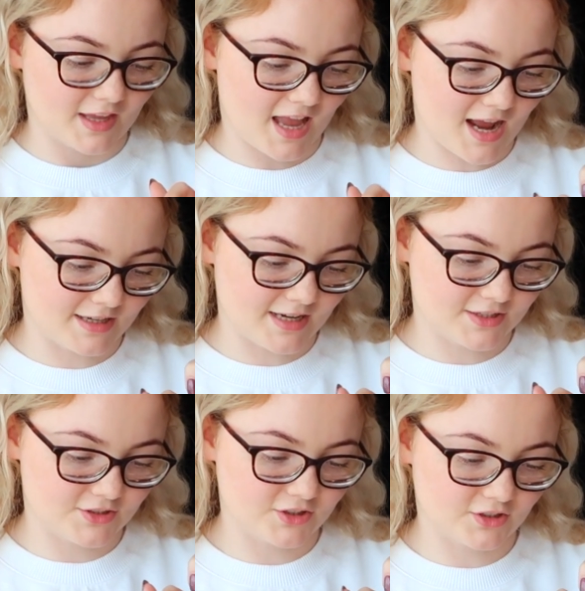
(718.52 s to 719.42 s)
and
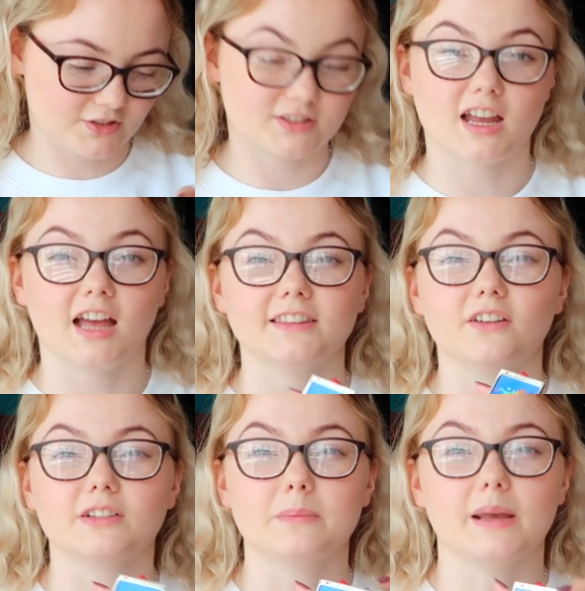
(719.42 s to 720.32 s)
it's just a
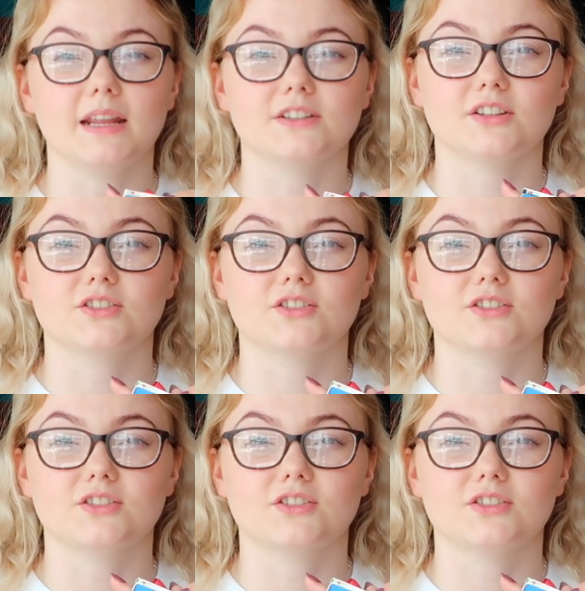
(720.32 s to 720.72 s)
lovely pin to